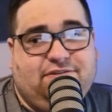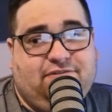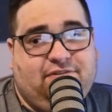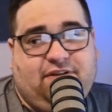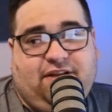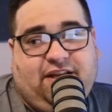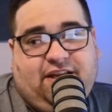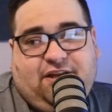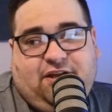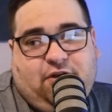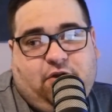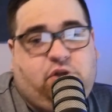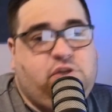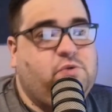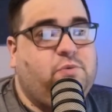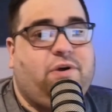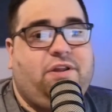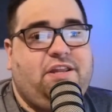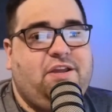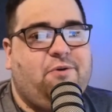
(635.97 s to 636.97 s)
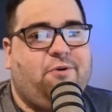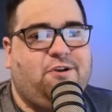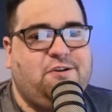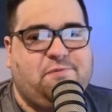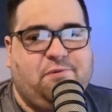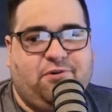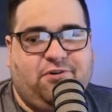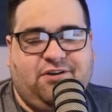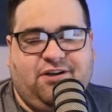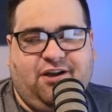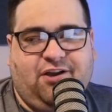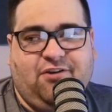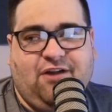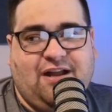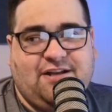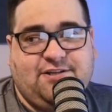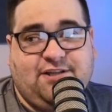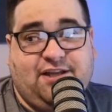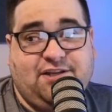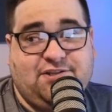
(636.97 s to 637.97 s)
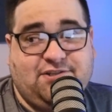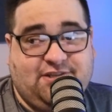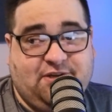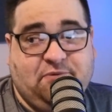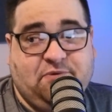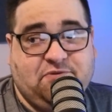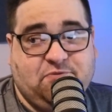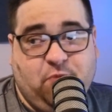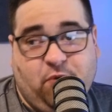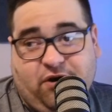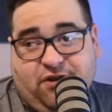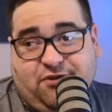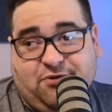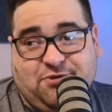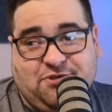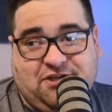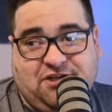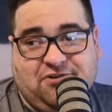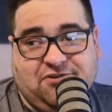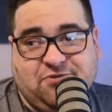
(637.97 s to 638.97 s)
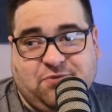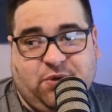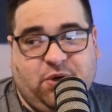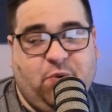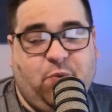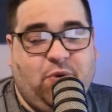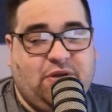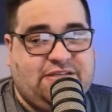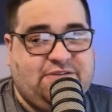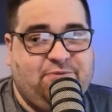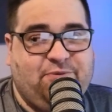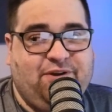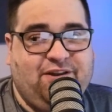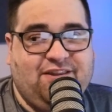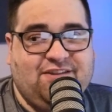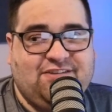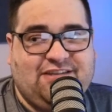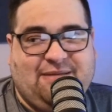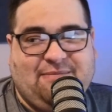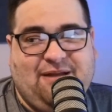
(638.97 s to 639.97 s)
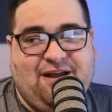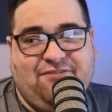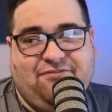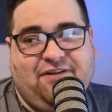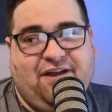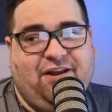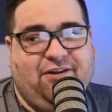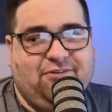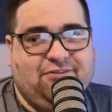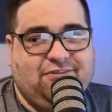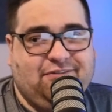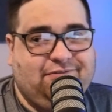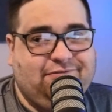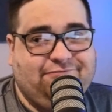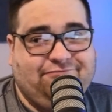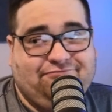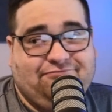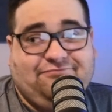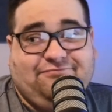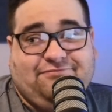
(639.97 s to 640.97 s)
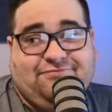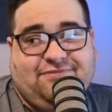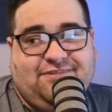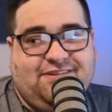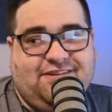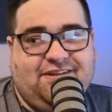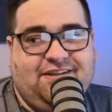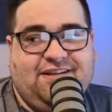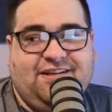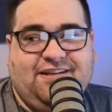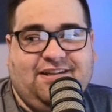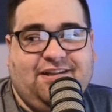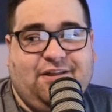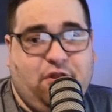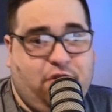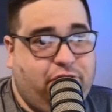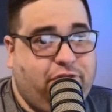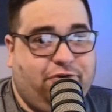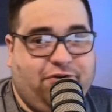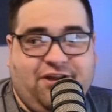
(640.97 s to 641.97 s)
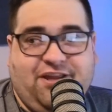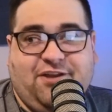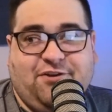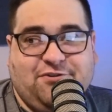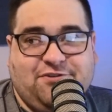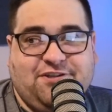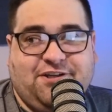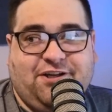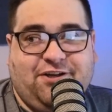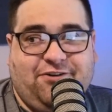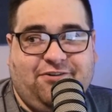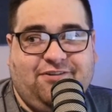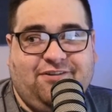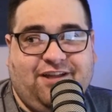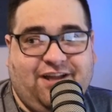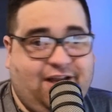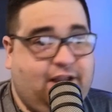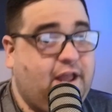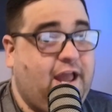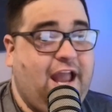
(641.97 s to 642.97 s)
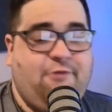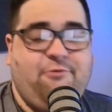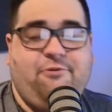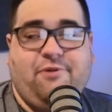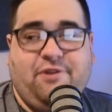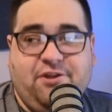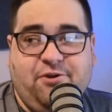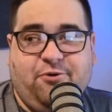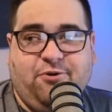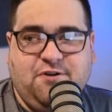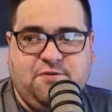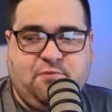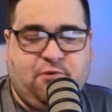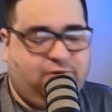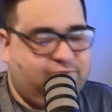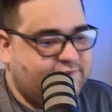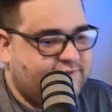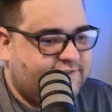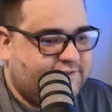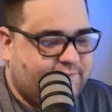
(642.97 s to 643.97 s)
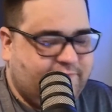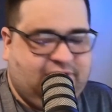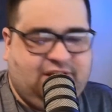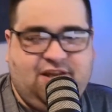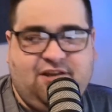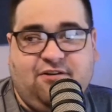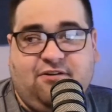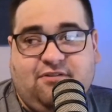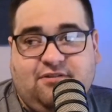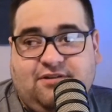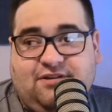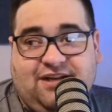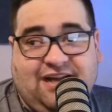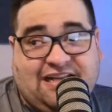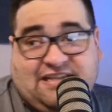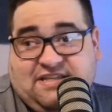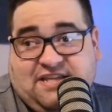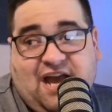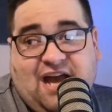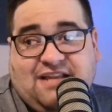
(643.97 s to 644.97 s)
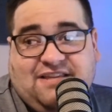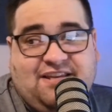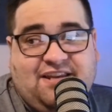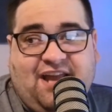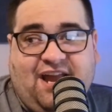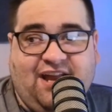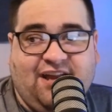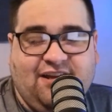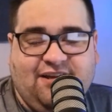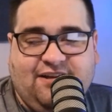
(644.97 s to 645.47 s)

You won the Orange Bowl. Congratulations. It was one of those years where it wasn't one of the semifinals. 30 years ago, like, hey, we won the Orange Bowl. It's a big deal. It's not today.